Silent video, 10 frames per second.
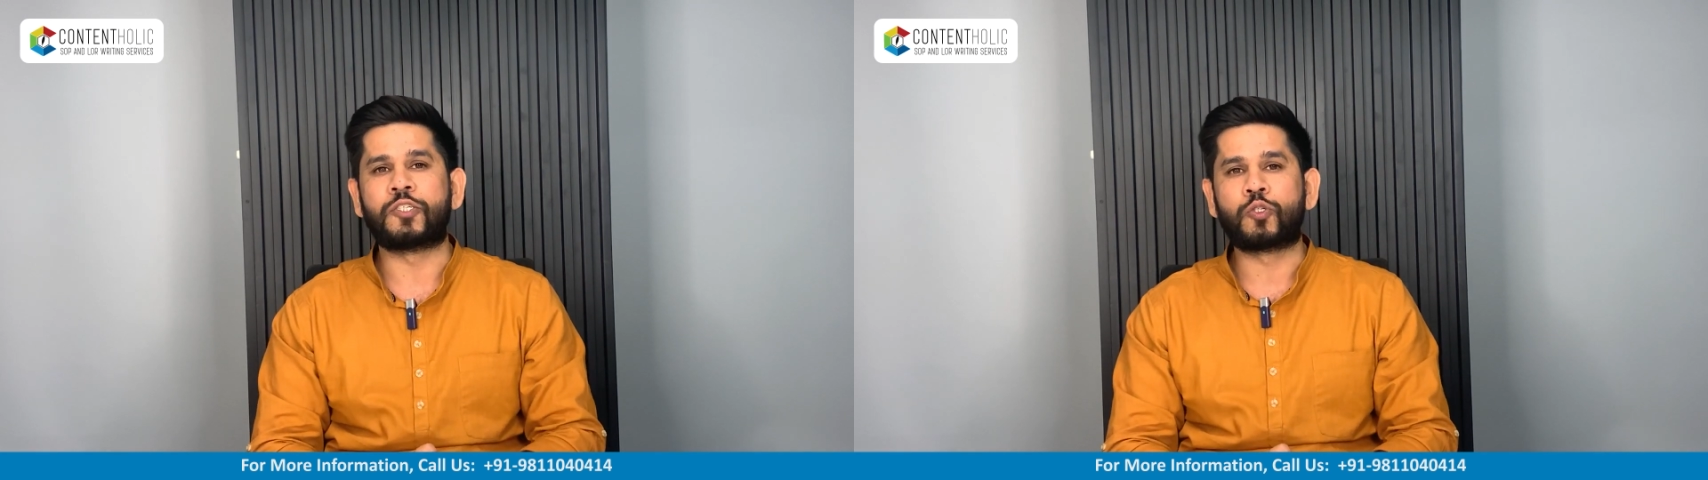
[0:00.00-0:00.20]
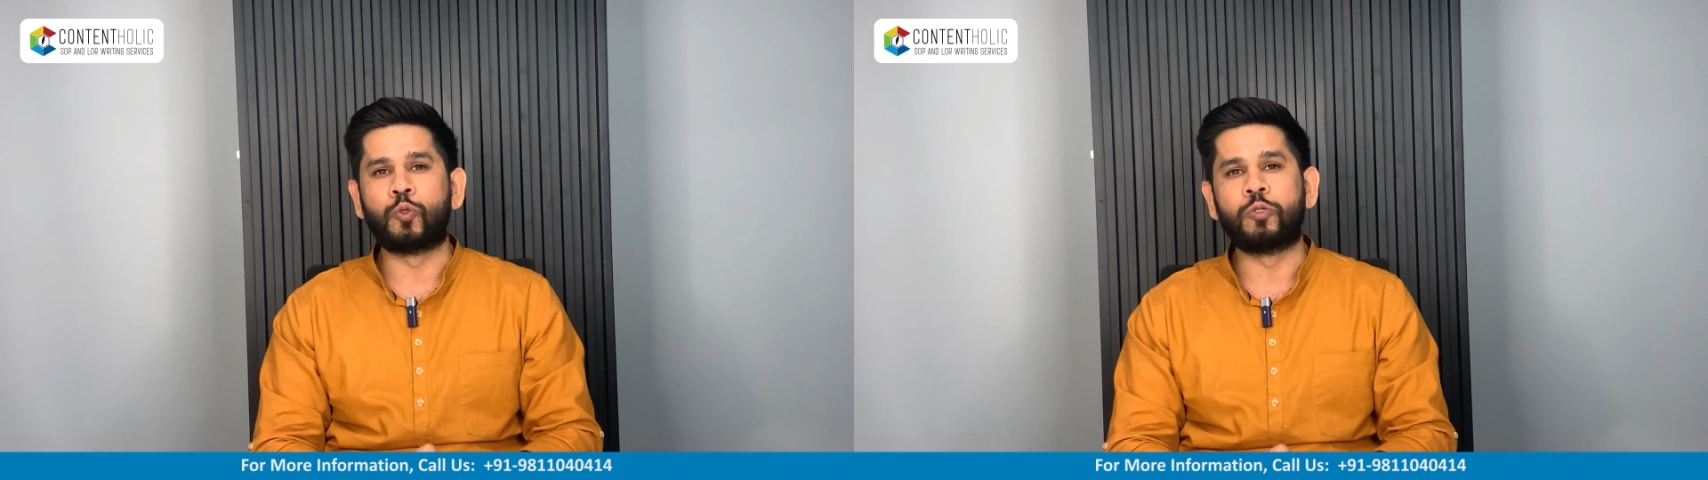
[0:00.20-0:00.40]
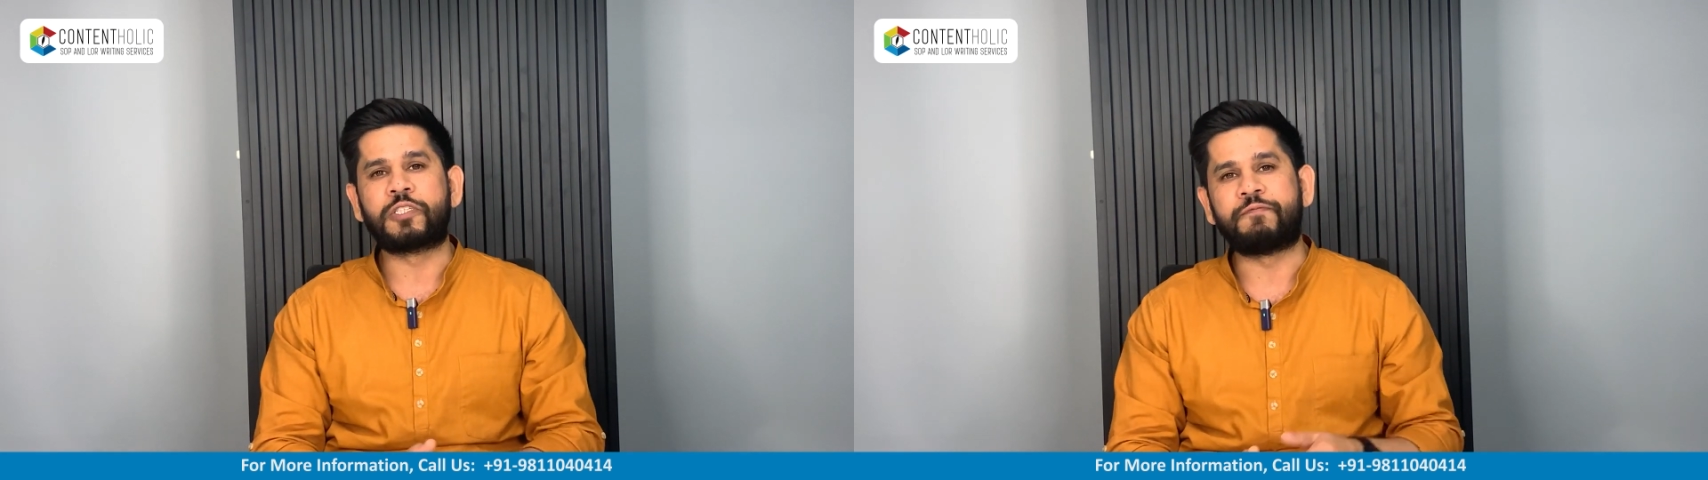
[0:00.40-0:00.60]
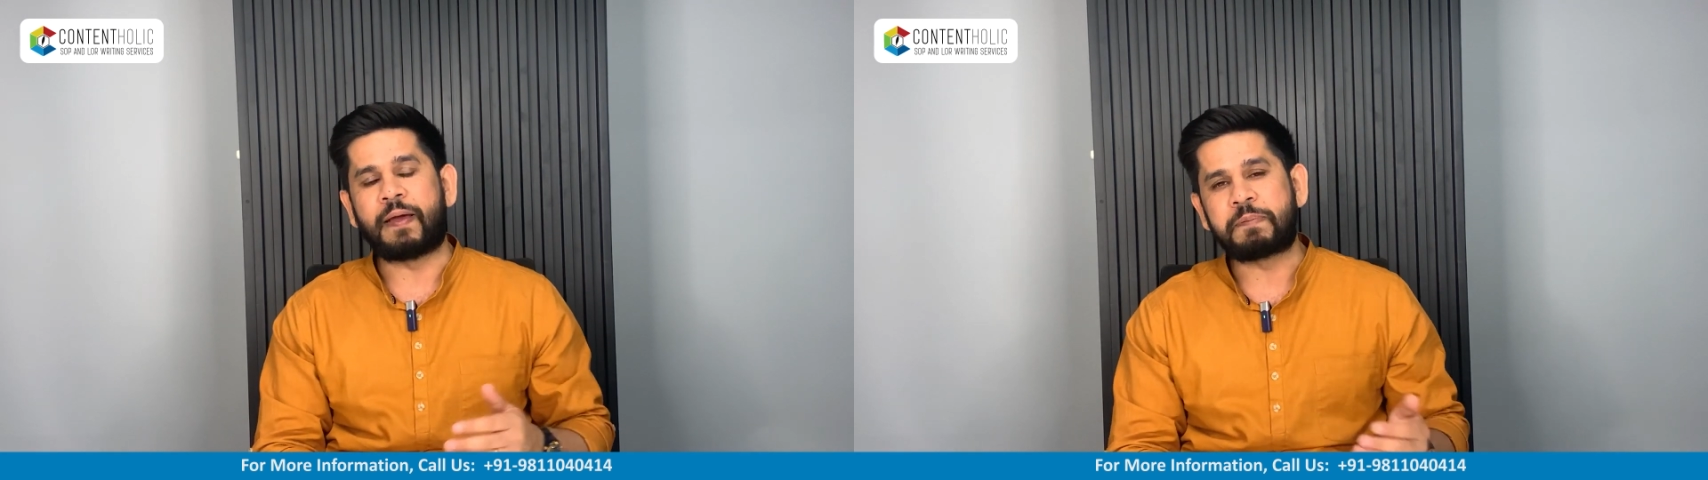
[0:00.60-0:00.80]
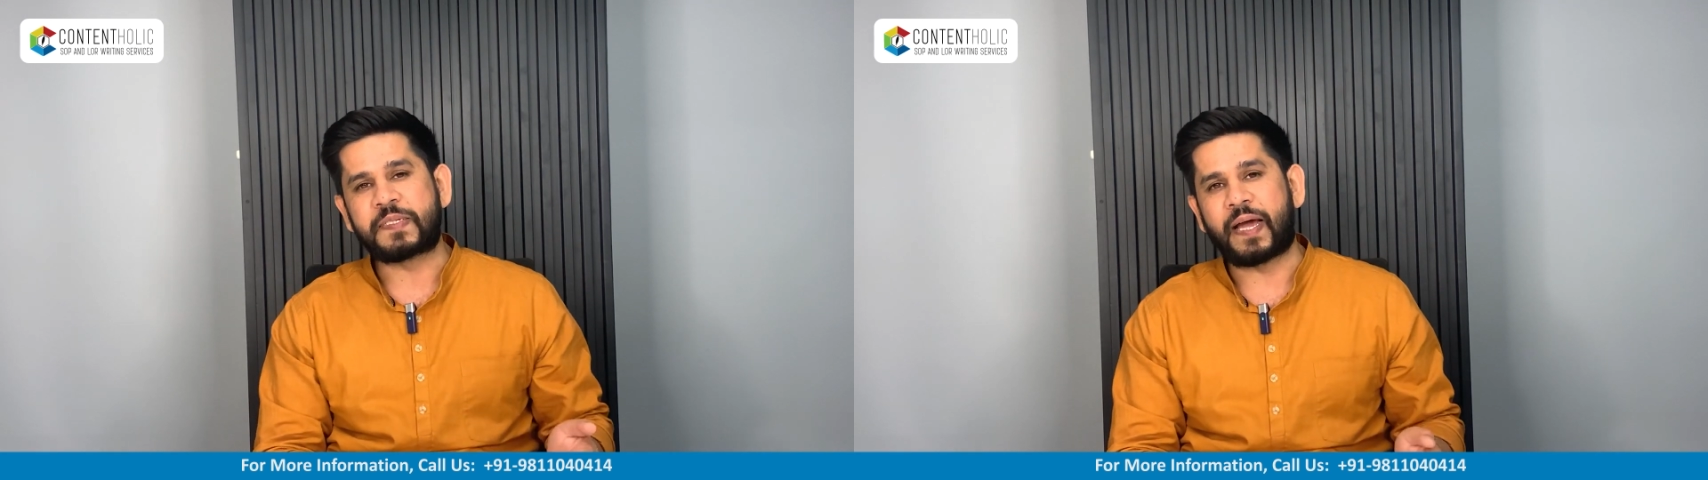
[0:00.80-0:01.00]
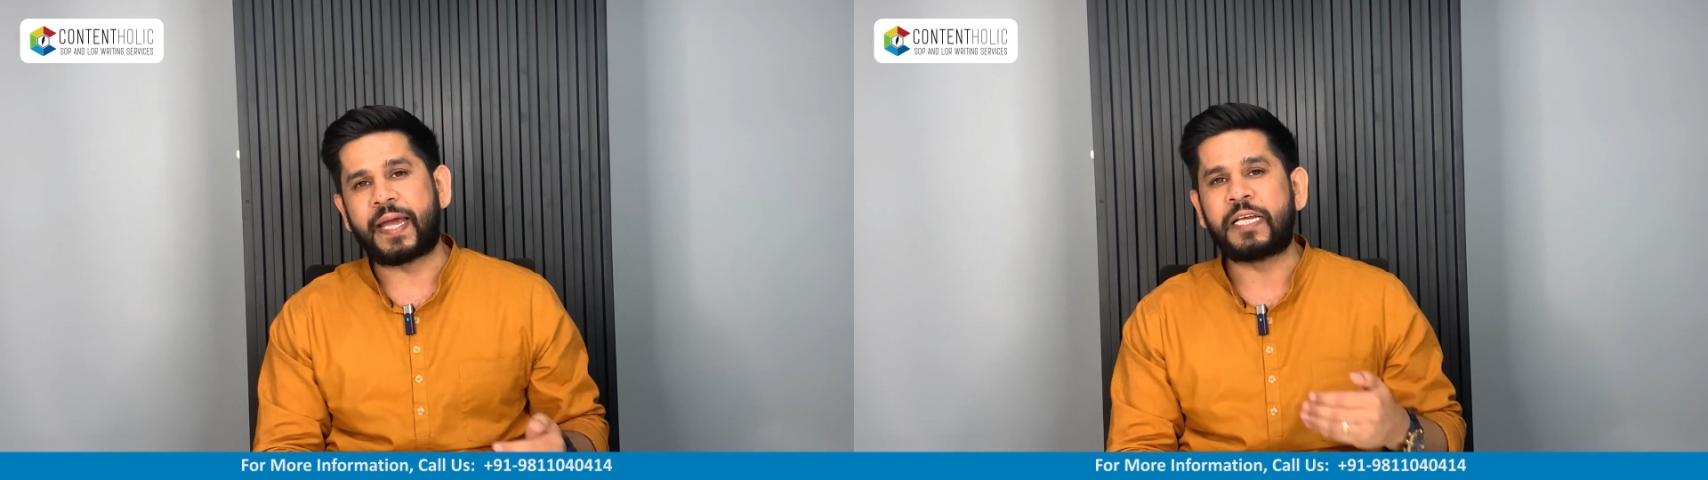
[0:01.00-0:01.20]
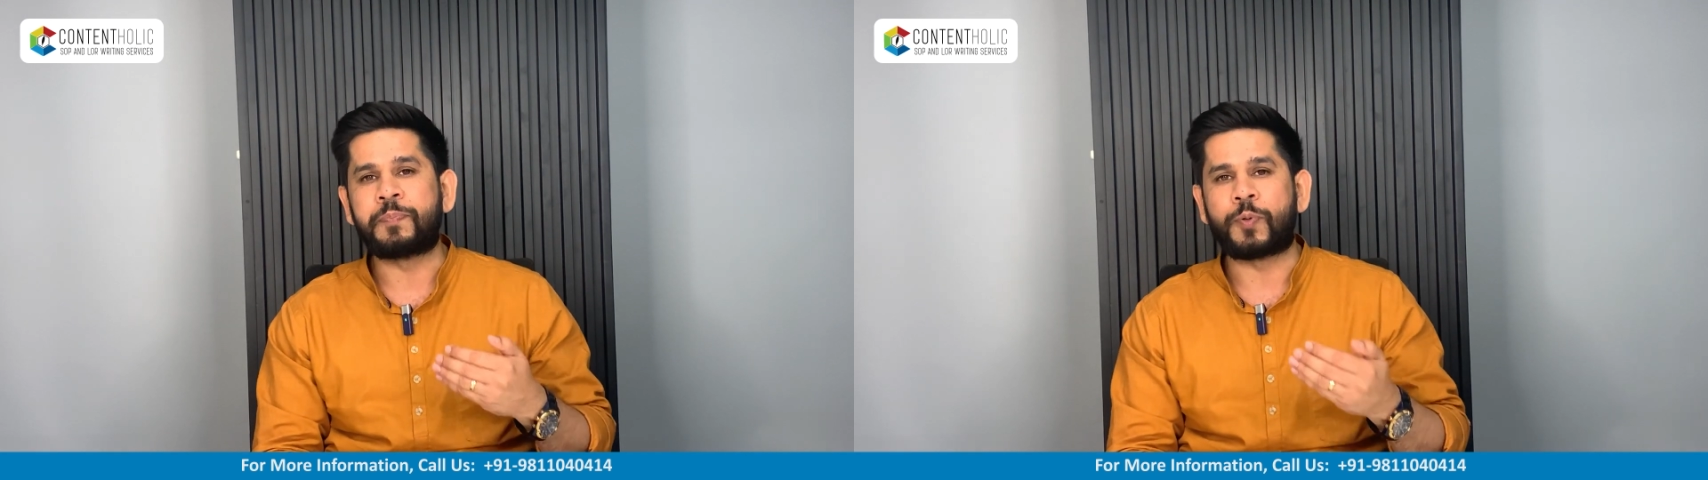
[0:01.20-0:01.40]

school's website,